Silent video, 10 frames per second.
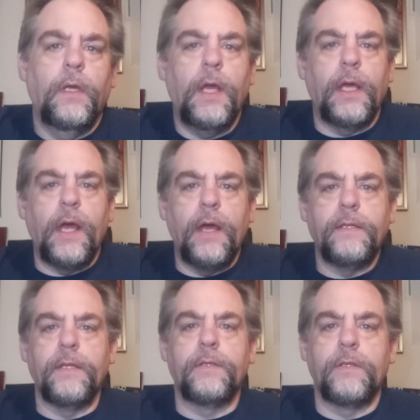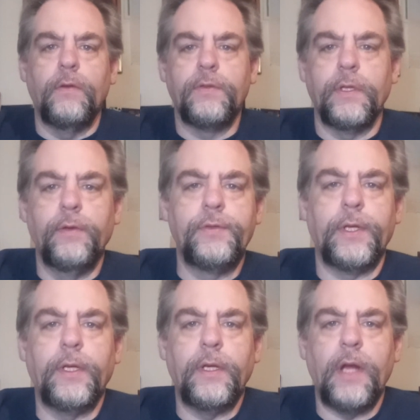Hey guys, this is No
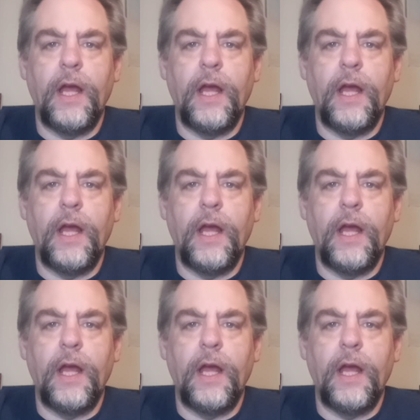Solution.